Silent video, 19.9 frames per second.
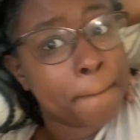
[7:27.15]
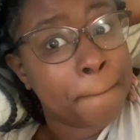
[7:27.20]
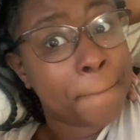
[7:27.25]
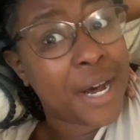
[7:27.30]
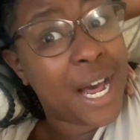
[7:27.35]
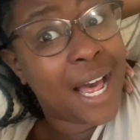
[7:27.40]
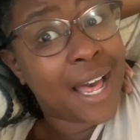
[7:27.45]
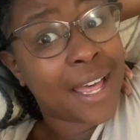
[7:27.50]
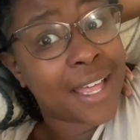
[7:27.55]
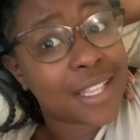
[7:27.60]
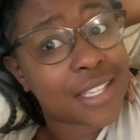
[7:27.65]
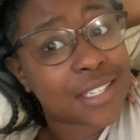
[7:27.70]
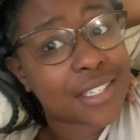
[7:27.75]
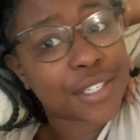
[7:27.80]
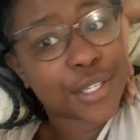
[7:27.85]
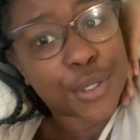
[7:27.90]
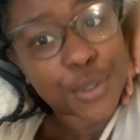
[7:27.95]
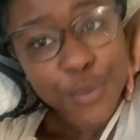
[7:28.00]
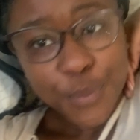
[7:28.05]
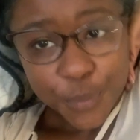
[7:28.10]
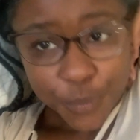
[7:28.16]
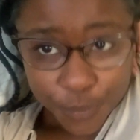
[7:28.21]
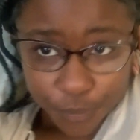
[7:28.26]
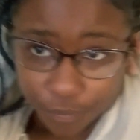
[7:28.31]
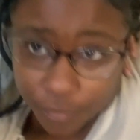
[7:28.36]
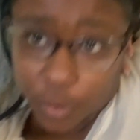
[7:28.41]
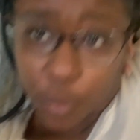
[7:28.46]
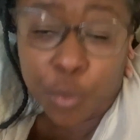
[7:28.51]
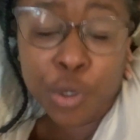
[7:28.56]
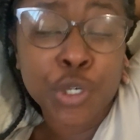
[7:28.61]
But
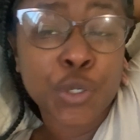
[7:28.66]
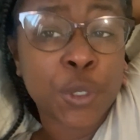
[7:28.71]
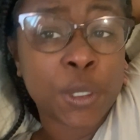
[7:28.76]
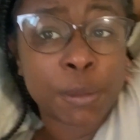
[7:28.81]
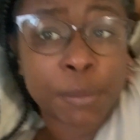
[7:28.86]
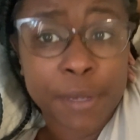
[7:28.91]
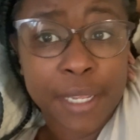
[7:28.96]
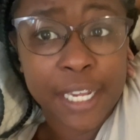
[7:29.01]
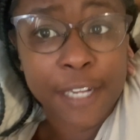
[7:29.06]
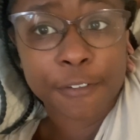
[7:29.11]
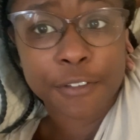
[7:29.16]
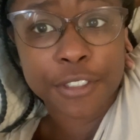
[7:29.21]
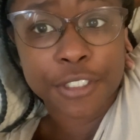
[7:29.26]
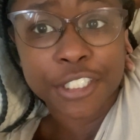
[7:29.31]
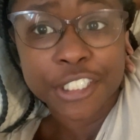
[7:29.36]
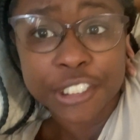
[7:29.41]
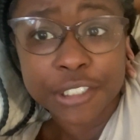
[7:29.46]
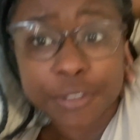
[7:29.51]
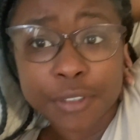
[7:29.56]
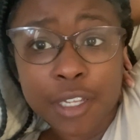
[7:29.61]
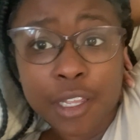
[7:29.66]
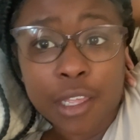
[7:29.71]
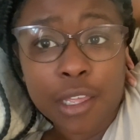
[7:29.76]
we're doing what we have to do.